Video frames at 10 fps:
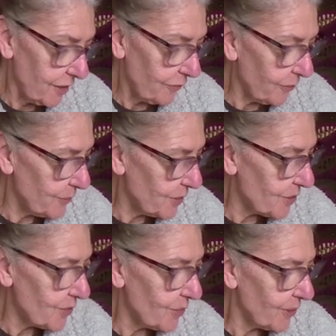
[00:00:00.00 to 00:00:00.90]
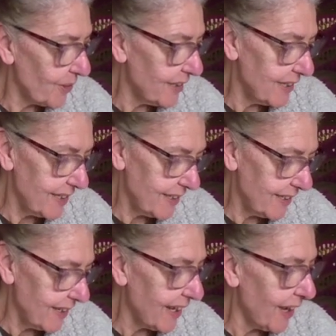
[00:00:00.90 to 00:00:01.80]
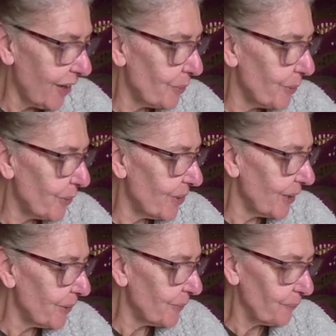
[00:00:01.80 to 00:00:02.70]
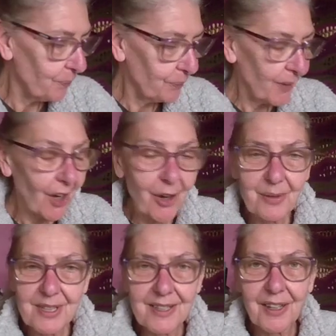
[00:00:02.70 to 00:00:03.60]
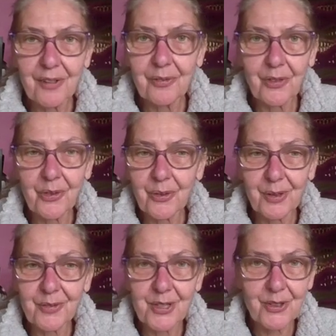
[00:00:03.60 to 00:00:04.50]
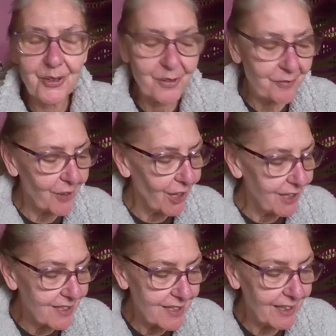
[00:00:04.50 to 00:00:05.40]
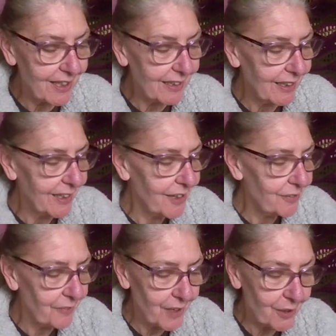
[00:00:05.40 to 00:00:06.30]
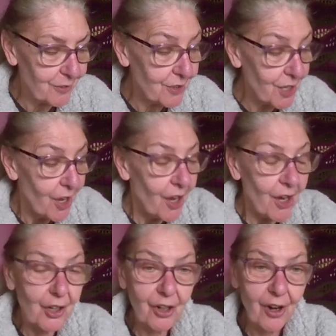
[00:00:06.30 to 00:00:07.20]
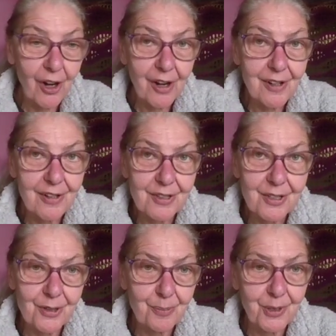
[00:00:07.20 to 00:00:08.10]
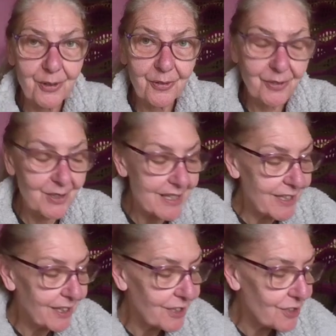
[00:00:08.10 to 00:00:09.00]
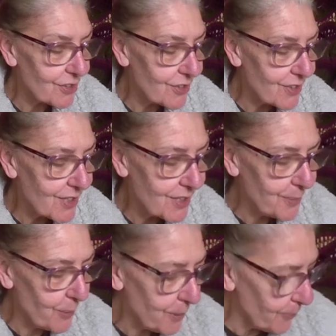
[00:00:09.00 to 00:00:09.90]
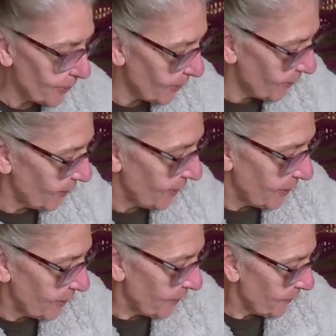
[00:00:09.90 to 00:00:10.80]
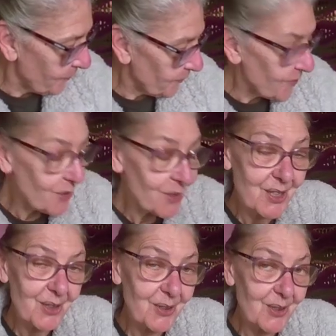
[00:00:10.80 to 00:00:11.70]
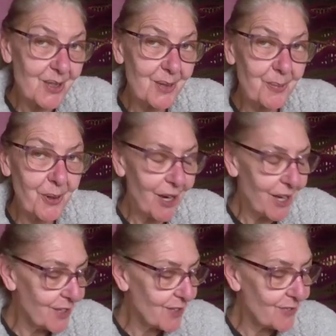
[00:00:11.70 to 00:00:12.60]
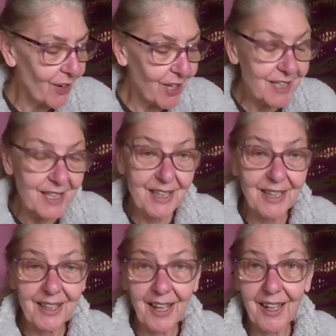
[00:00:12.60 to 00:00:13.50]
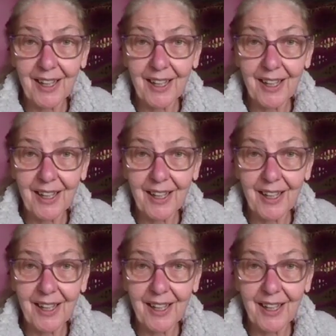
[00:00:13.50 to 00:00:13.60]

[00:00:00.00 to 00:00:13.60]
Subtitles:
from a store in Alberta. I always love the thrift store finds. Lately, I've found cards or beautiful signatures to people. So it's a cool surprise finding